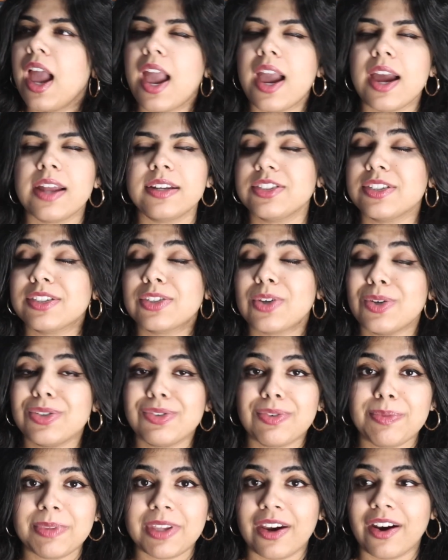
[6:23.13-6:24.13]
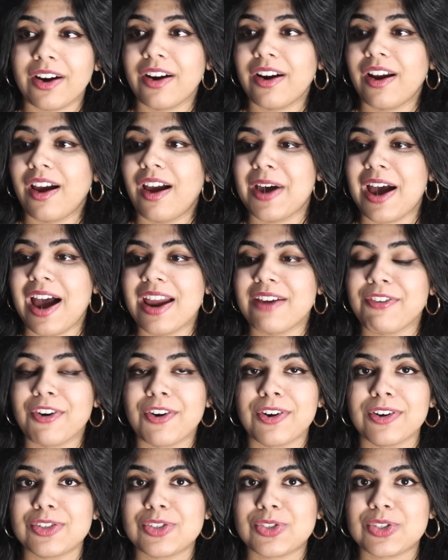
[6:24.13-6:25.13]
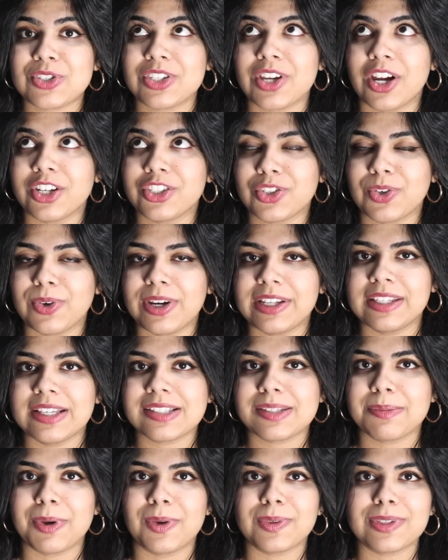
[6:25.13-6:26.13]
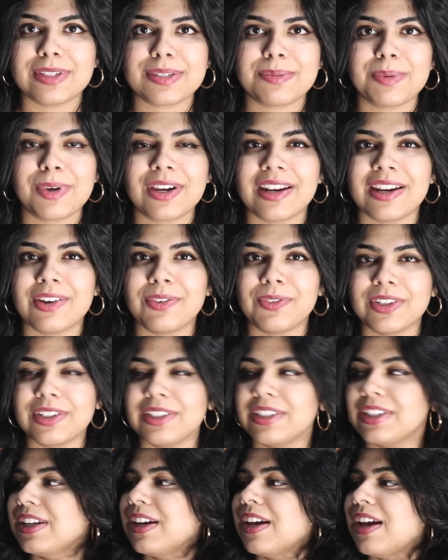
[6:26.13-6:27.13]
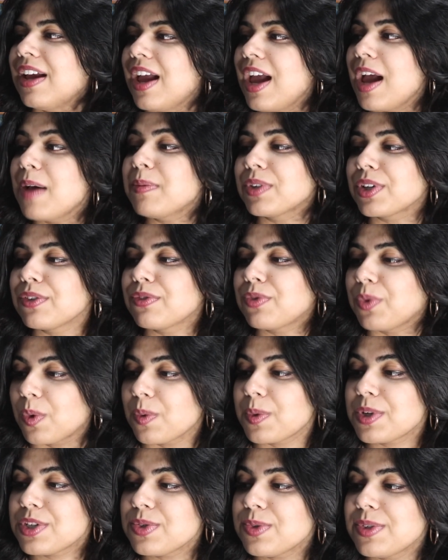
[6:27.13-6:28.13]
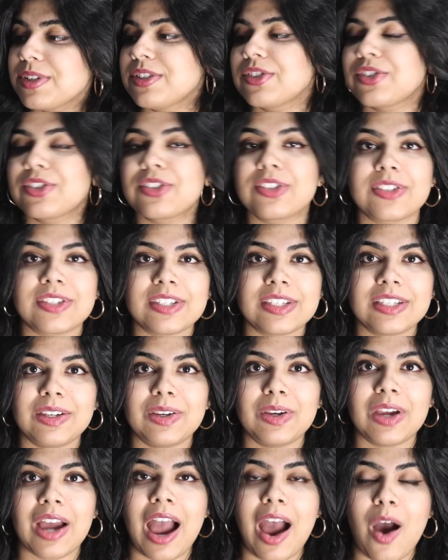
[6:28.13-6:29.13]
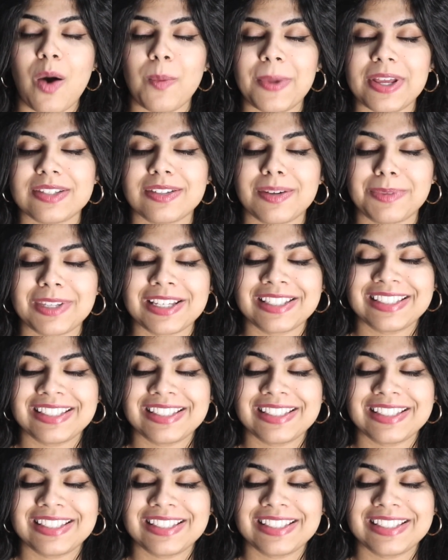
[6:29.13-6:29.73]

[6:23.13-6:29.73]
And it just goes from there. I've heard such great things about this book, and I really am looking forward to it just to see how messed up